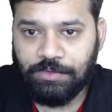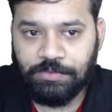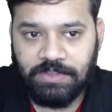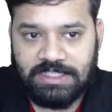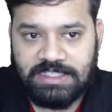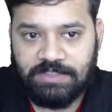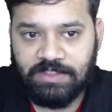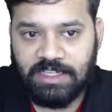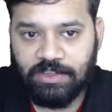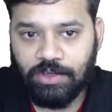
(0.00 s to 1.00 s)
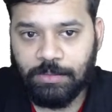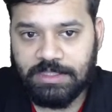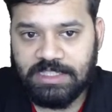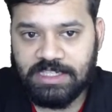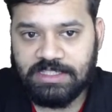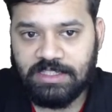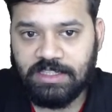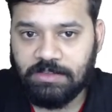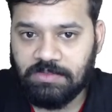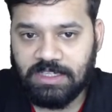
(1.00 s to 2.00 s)
to face severe economic sanction
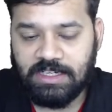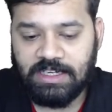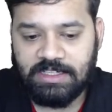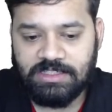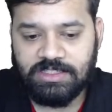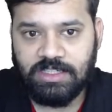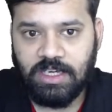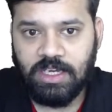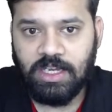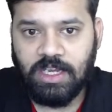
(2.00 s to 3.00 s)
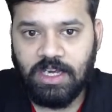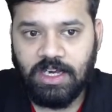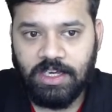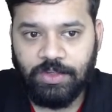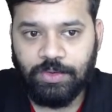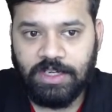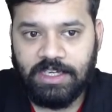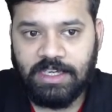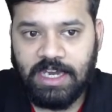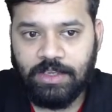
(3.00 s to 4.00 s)
if it attacks
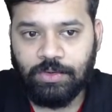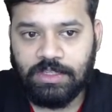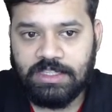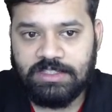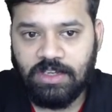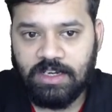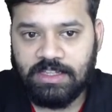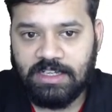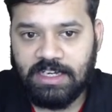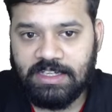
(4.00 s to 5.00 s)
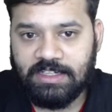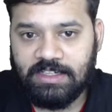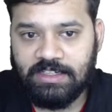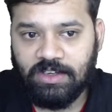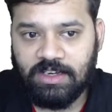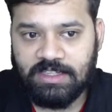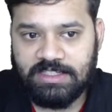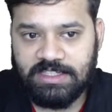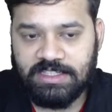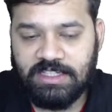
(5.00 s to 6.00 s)
Ukraine. NATO, that is North Atlantic Treaty
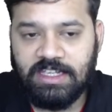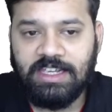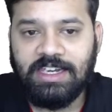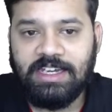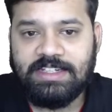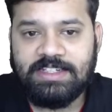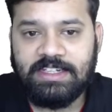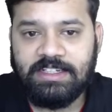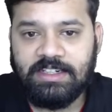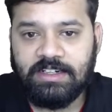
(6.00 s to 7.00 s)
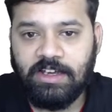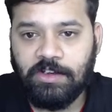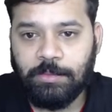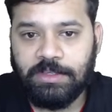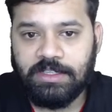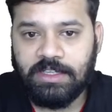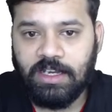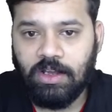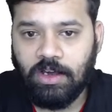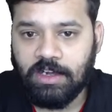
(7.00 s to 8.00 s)
Organization, it is an
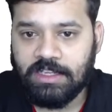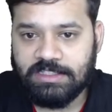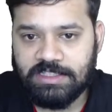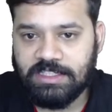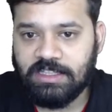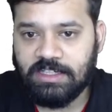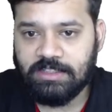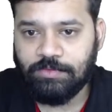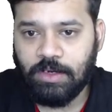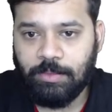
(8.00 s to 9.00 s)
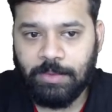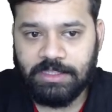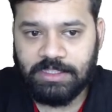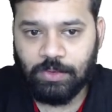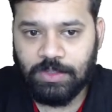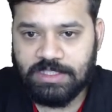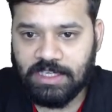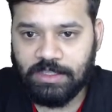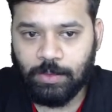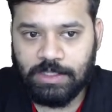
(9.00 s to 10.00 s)
intergovernmental organization that is formed by the US
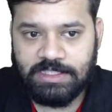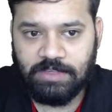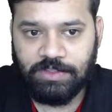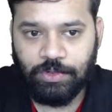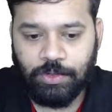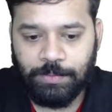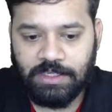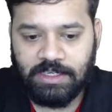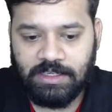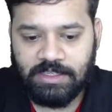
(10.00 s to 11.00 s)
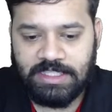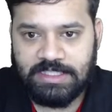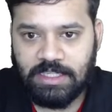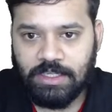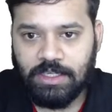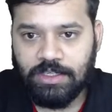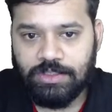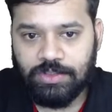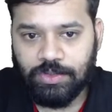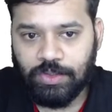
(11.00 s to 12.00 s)
and 27 European countries.
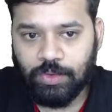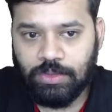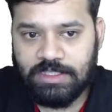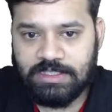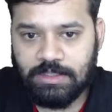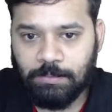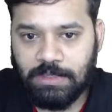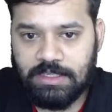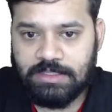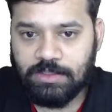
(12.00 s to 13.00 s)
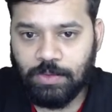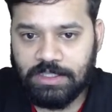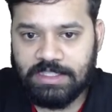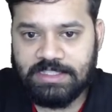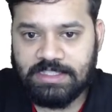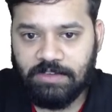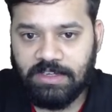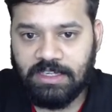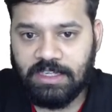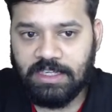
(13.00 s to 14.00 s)
So US plus 27